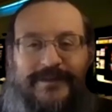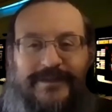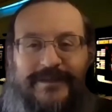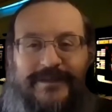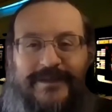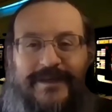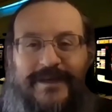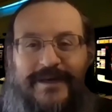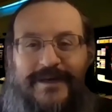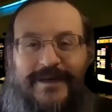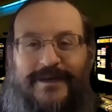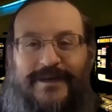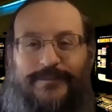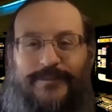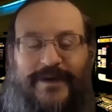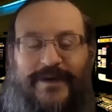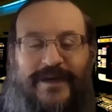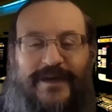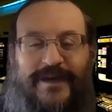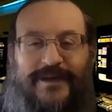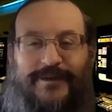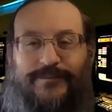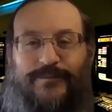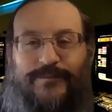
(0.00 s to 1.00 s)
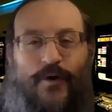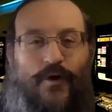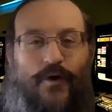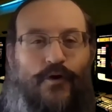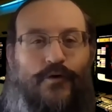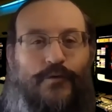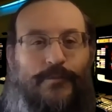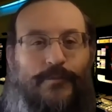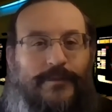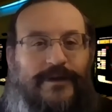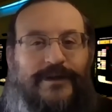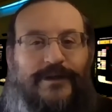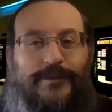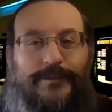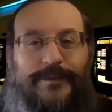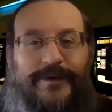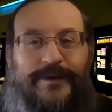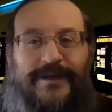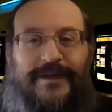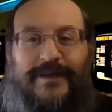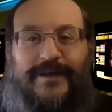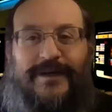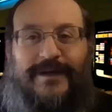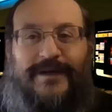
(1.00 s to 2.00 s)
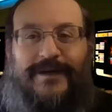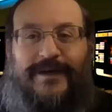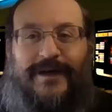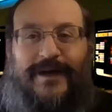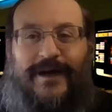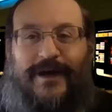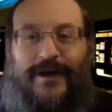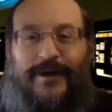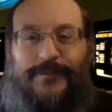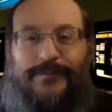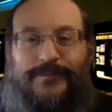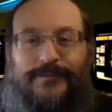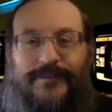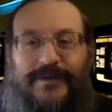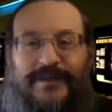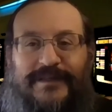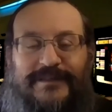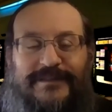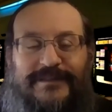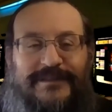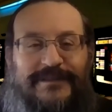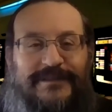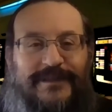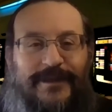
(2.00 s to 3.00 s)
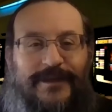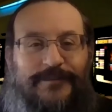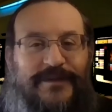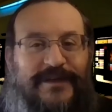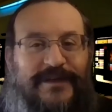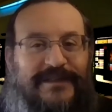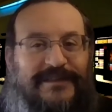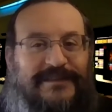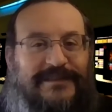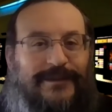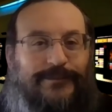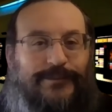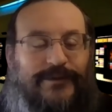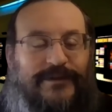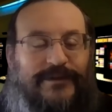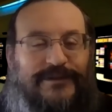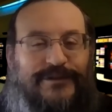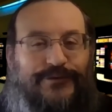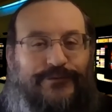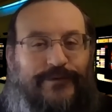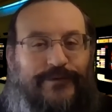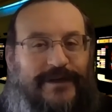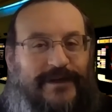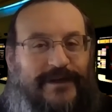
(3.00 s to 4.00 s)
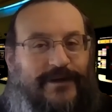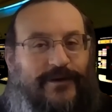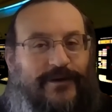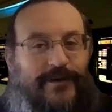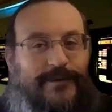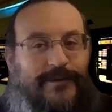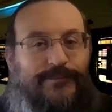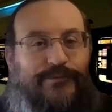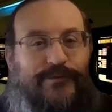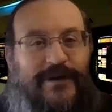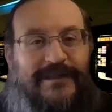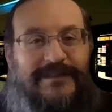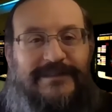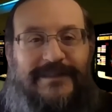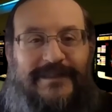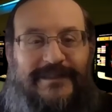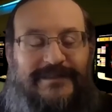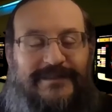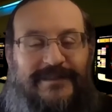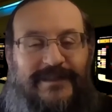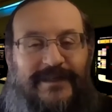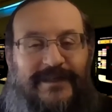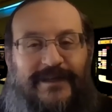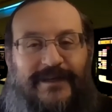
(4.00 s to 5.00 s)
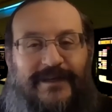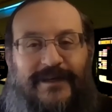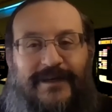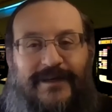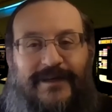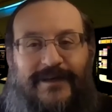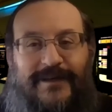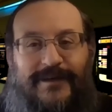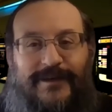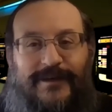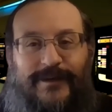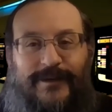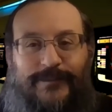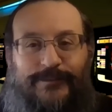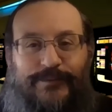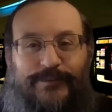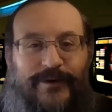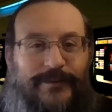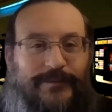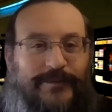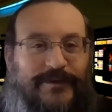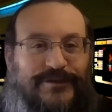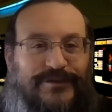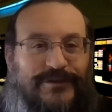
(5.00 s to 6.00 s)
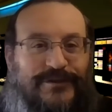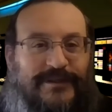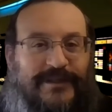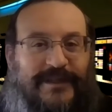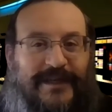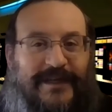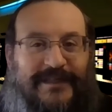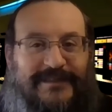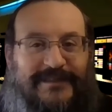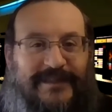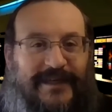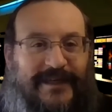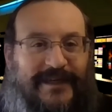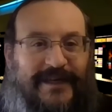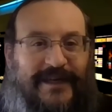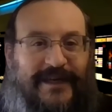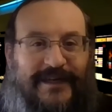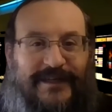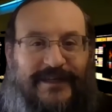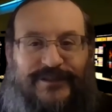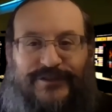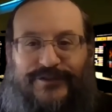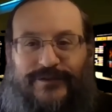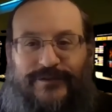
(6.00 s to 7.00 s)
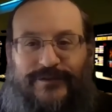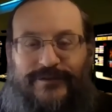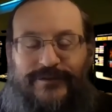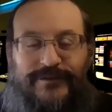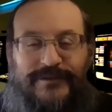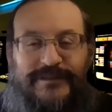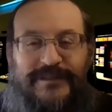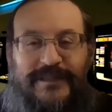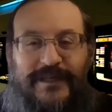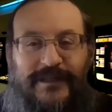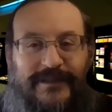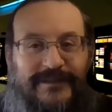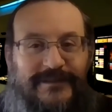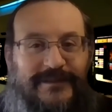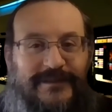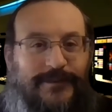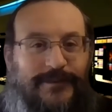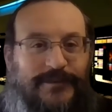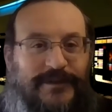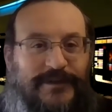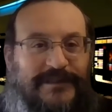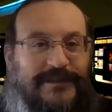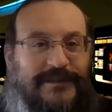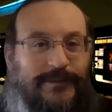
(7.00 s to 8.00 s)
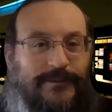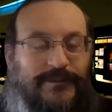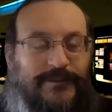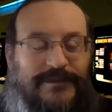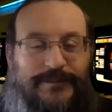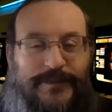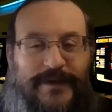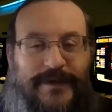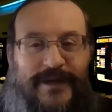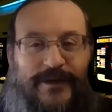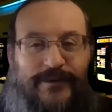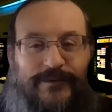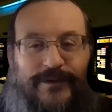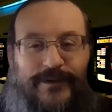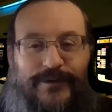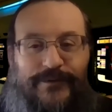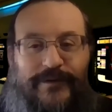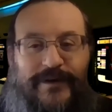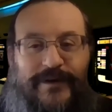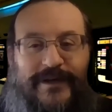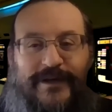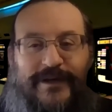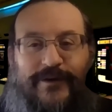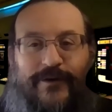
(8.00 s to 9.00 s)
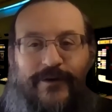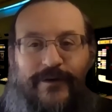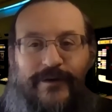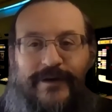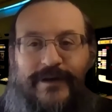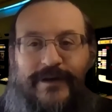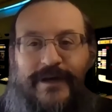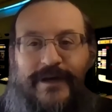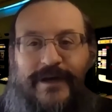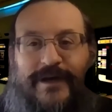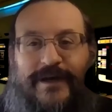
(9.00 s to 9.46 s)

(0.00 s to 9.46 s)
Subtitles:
that may hit home a little bit is something as simple as credit card processing. Pretty much in today's day and age, you're selling something, someone's paying with a credit card,